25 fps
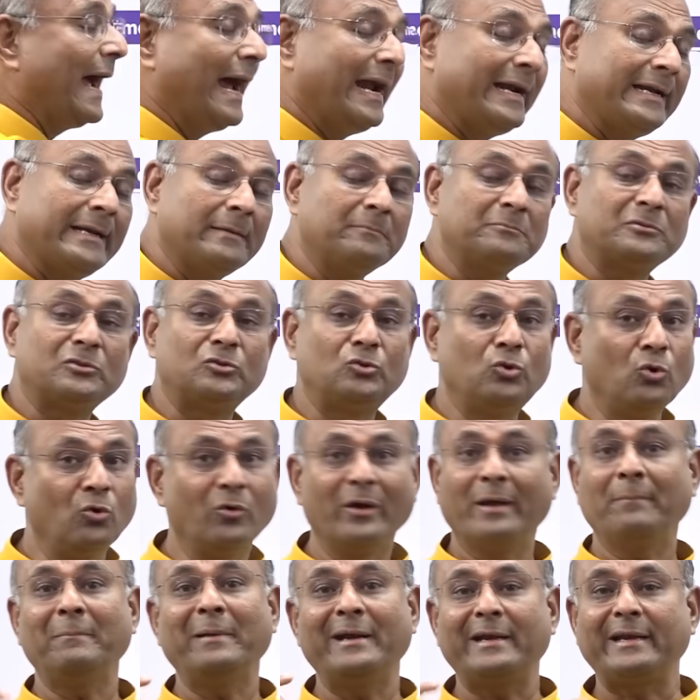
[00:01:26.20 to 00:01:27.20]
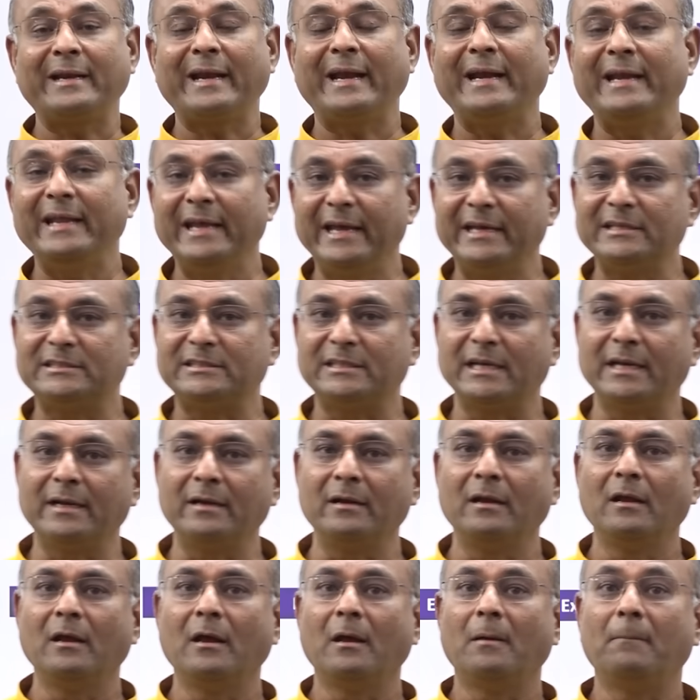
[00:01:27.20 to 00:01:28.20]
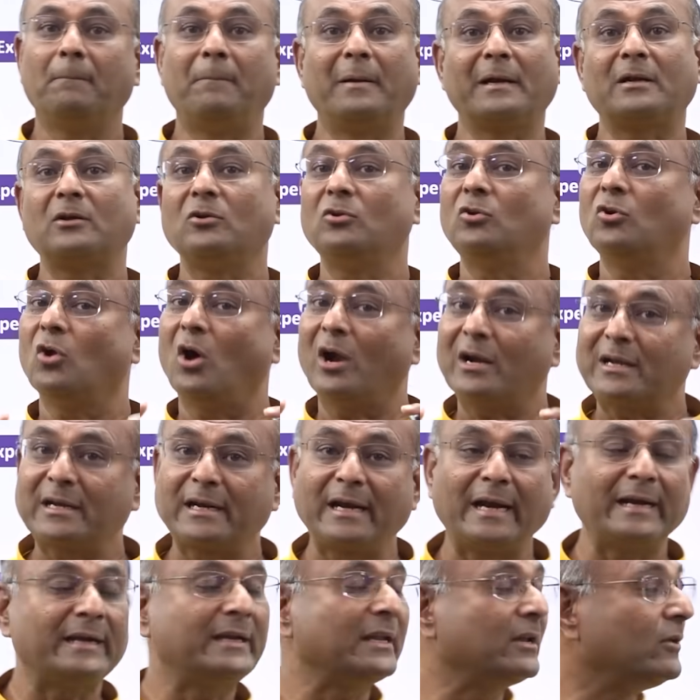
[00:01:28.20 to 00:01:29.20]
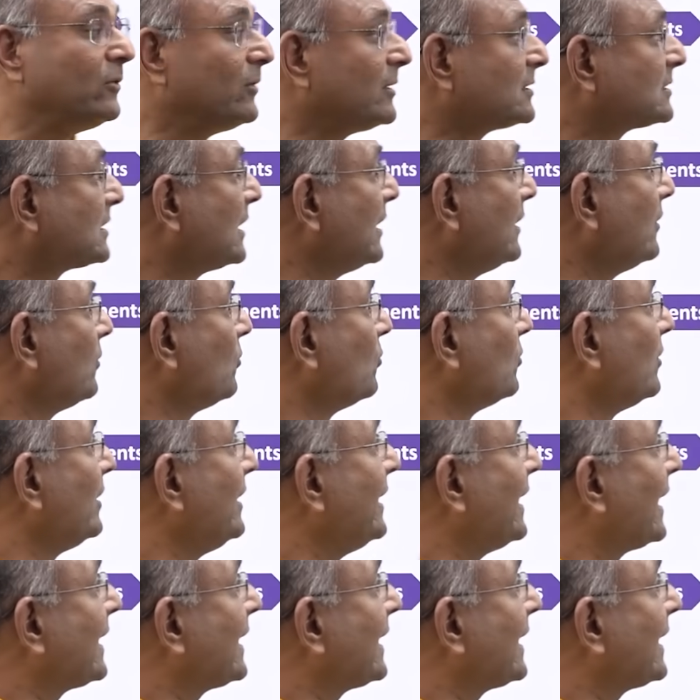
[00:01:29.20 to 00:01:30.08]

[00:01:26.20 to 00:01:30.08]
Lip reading: atoms do emit radiation, but not continuously, only